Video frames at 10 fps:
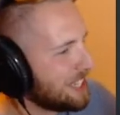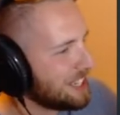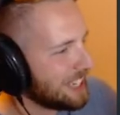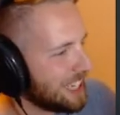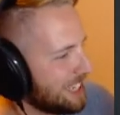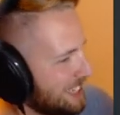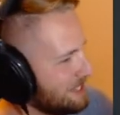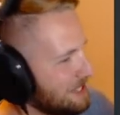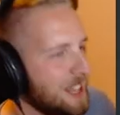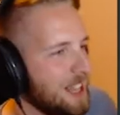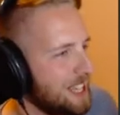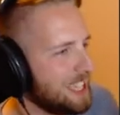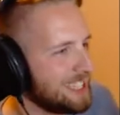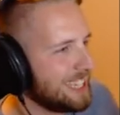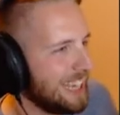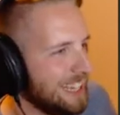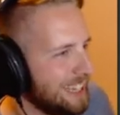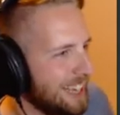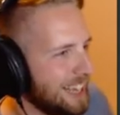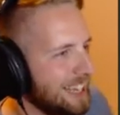They're like, is today the
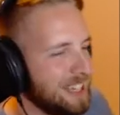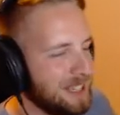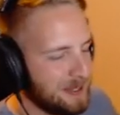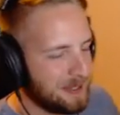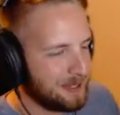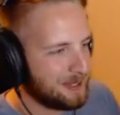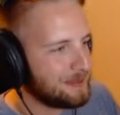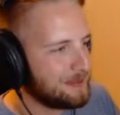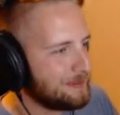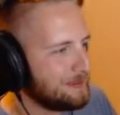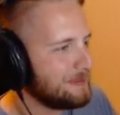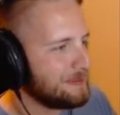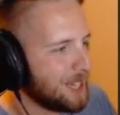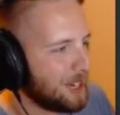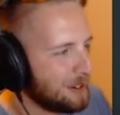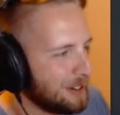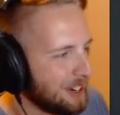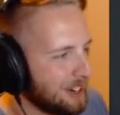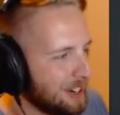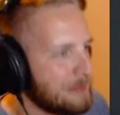day? No? All
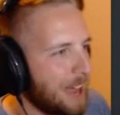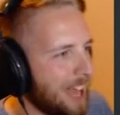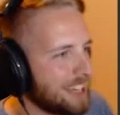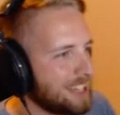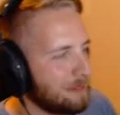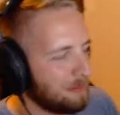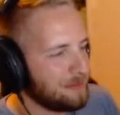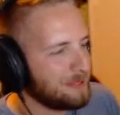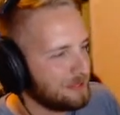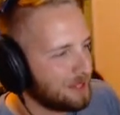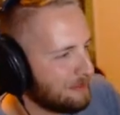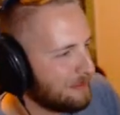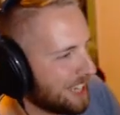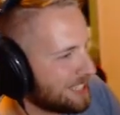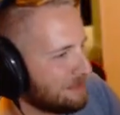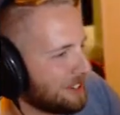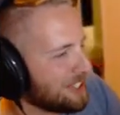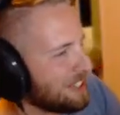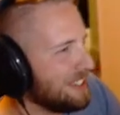right, pack it up. We'll come back tomorrow.